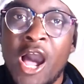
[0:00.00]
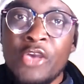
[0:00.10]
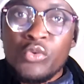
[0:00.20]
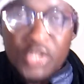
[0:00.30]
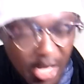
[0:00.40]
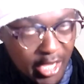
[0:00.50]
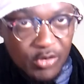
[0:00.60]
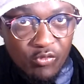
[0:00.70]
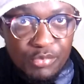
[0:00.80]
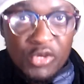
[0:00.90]
Are you tired
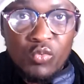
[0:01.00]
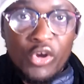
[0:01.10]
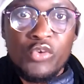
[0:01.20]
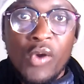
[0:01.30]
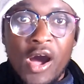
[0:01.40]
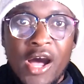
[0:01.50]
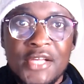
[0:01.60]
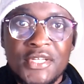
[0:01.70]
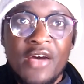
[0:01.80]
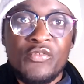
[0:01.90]
of being where you are
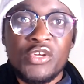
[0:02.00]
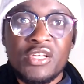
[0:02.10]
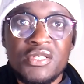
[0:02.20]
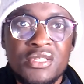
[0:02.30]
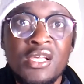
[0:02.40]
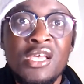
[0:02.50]
as Africans?